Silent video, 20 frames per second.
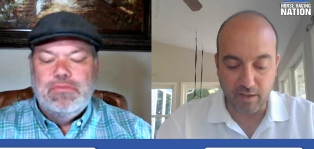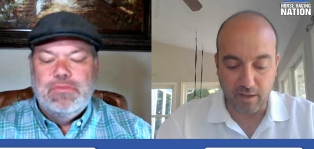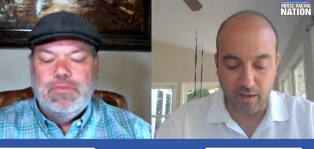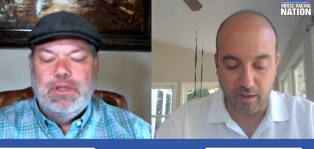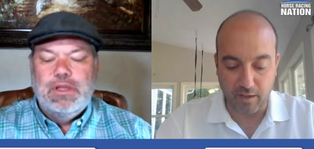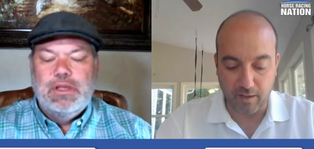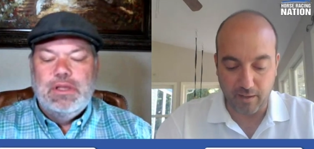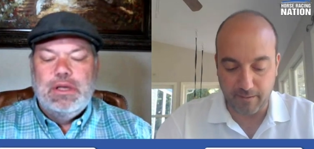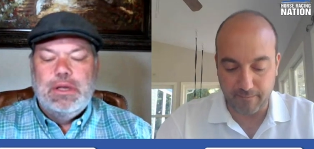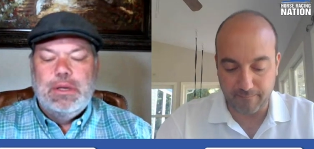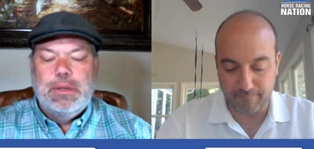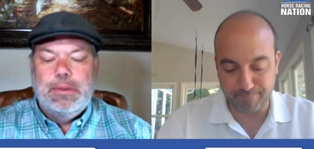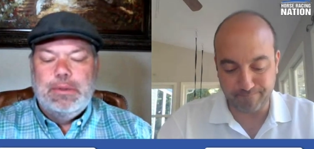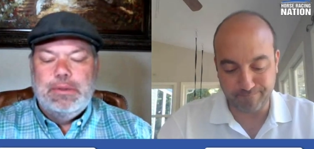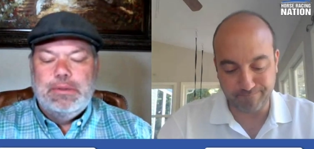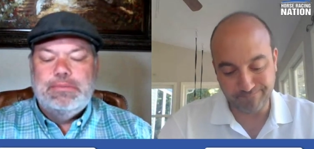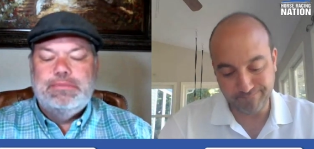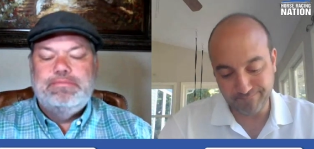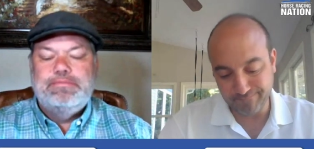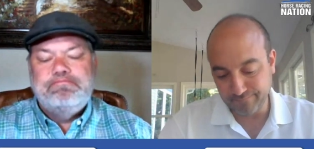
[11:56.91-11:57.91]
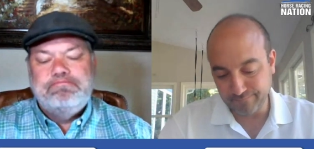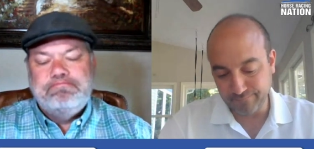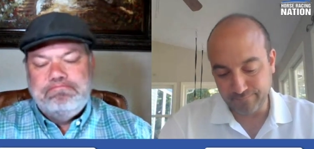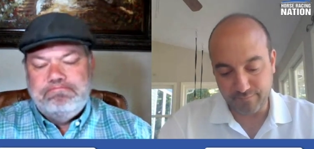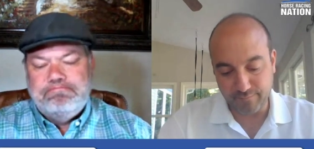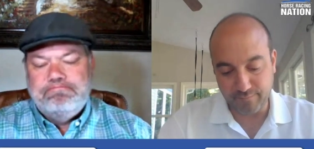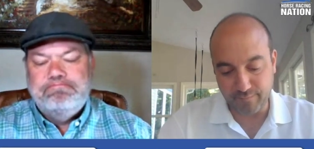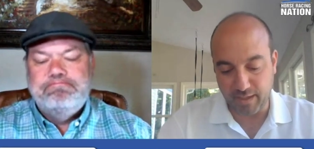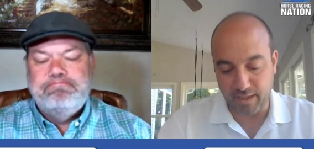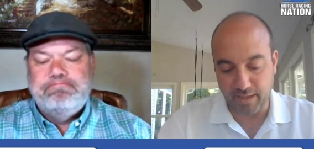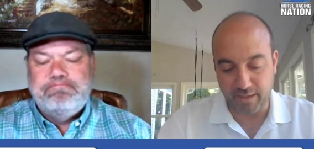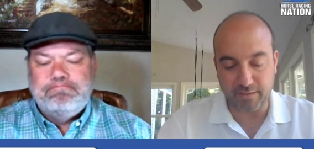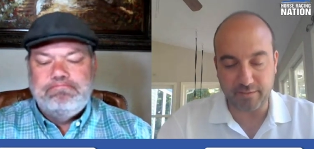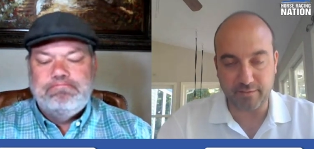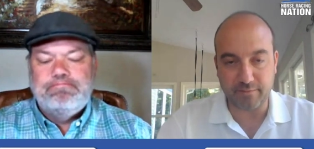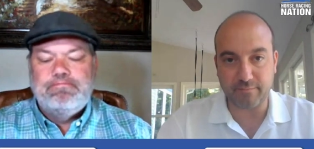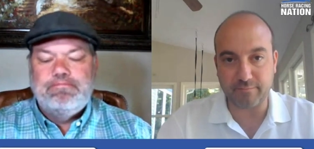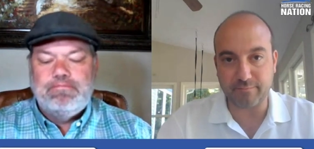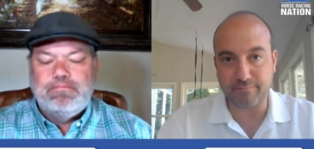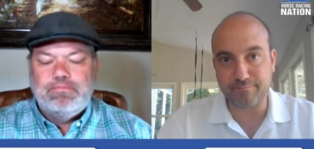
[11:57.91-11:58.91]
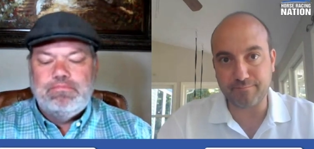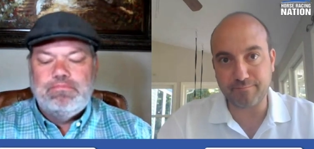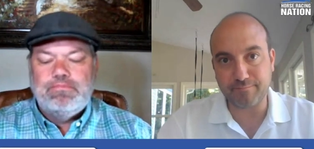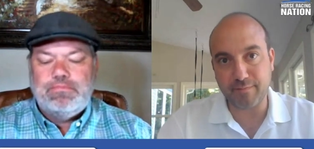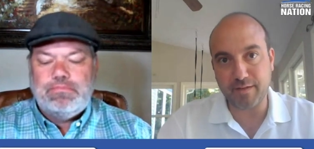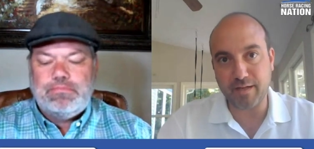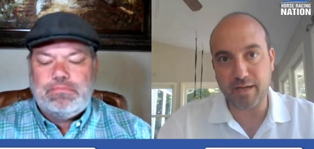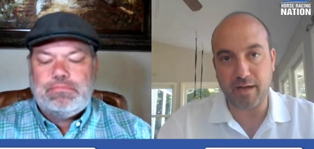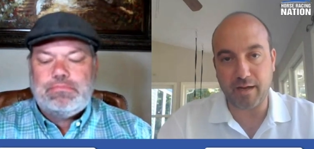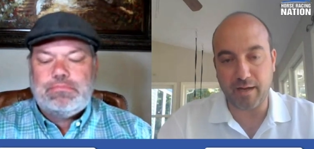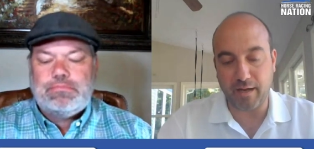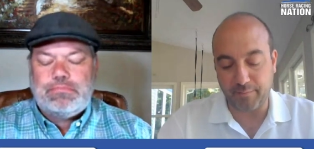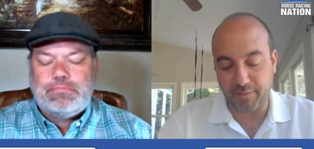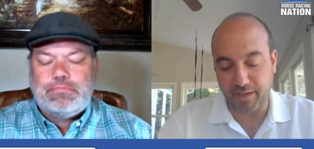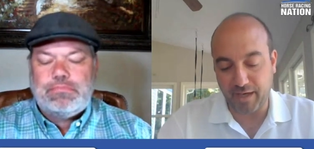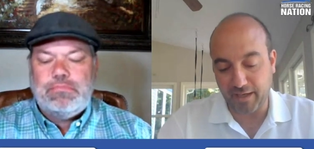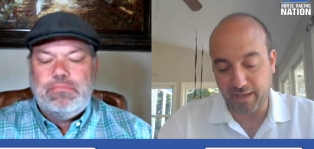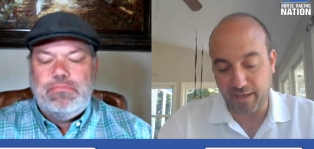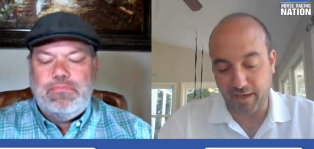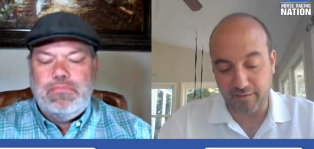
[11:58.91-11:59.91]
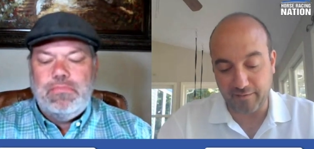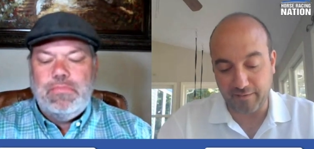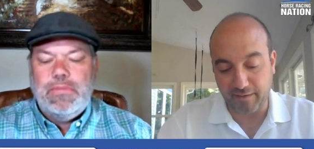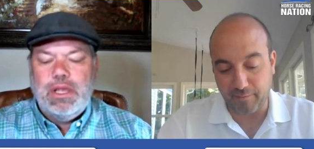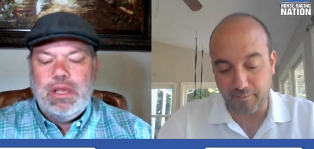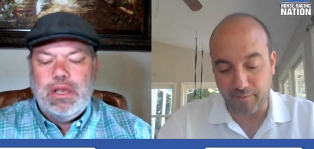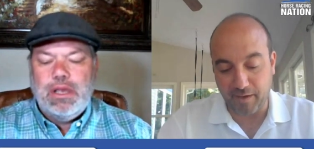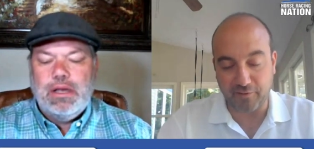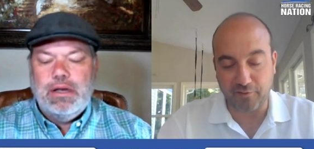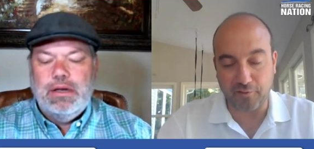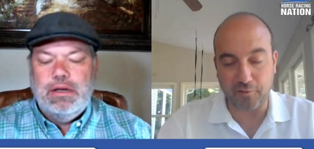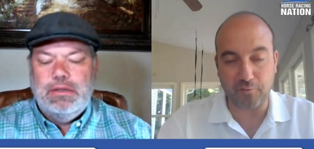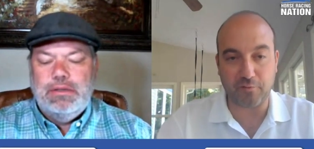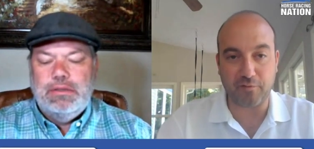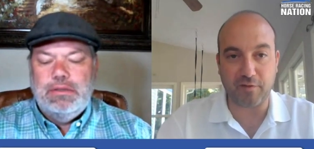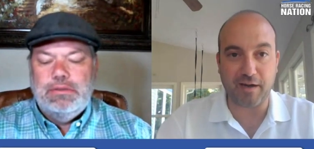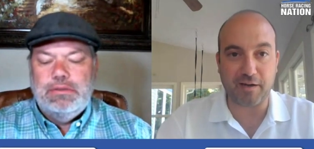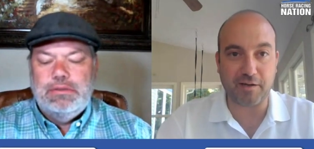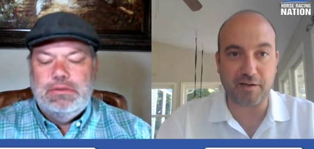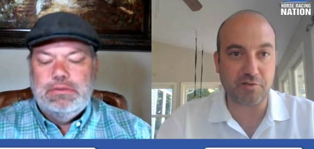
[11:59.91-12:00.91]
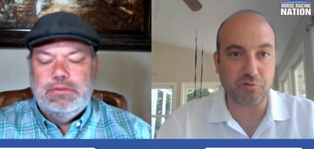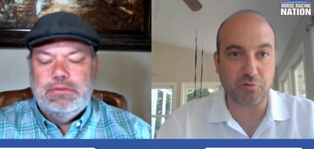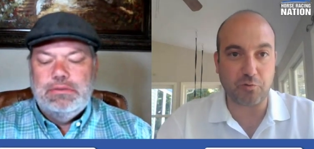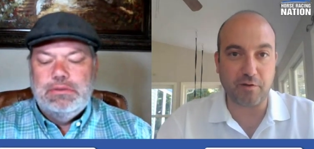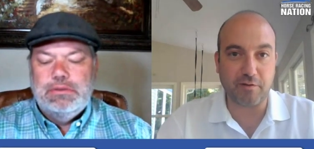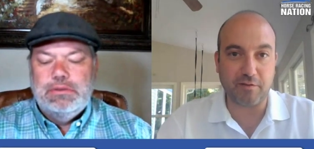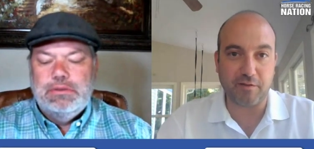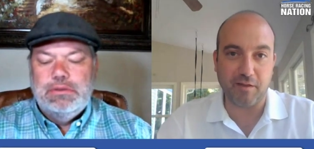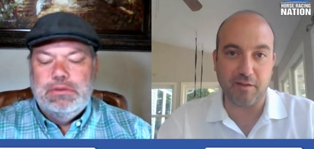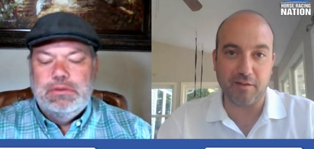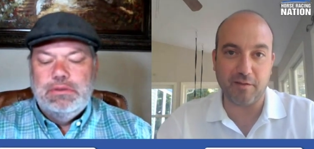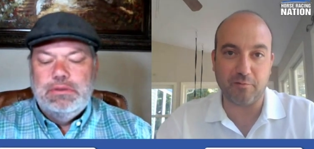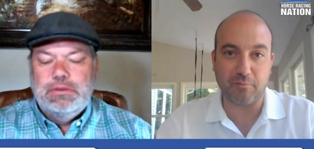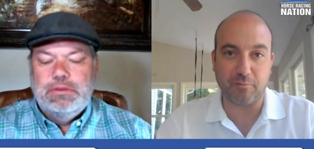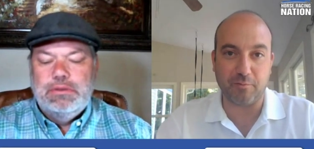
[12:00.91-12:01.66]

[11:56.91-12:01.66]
Speaker 1: Um, mm -hmm. And I mean, I guess I'm on two second choices